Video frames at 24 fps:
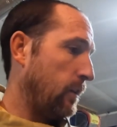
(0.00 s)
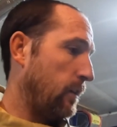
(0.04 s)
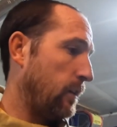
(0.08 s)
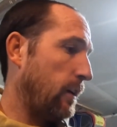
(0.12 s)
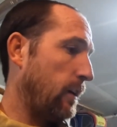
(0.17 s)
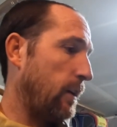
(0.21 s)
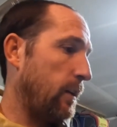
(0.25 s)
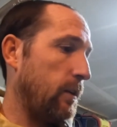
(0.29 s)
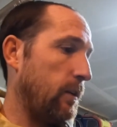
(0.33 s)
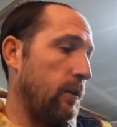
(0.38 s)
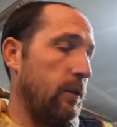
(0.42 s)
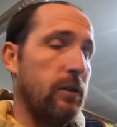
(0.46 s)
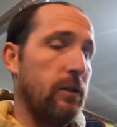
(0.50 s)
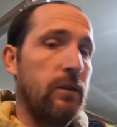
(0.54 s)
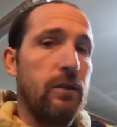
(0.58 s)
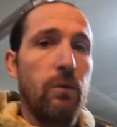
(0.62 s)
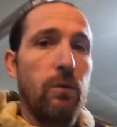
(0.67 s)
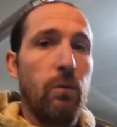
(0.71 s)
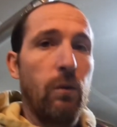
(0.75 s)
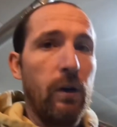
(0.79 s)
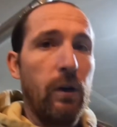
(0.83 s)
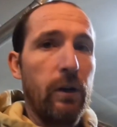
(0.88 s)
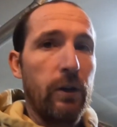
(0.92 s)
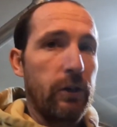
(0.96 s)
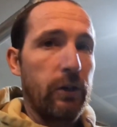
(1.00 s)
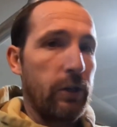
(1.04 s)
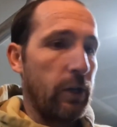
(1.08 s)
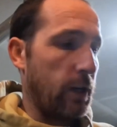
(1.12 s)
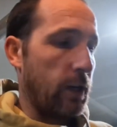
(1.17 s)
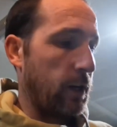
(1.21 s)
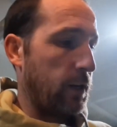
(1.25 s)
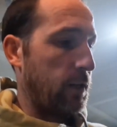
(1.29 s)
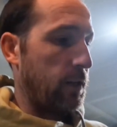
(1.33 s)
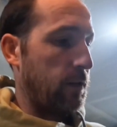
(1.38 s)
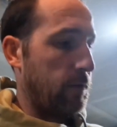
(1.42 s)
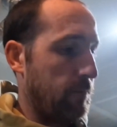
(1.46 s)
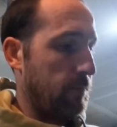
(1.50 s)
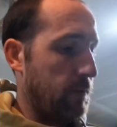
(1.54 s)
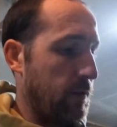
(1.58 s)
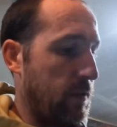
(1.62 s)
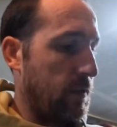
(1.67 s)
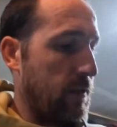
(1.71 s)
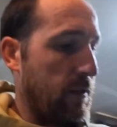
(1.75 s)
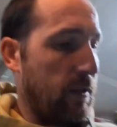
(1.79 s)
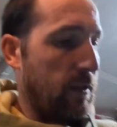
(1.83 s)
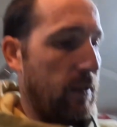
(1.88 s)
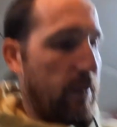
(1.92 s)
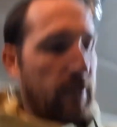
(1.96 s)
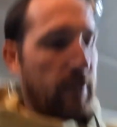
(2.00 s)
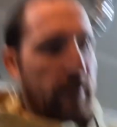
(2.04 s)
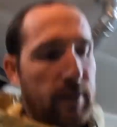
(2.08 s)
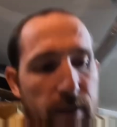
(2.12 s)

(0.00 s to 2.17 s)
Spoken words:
That is the water jacket inside the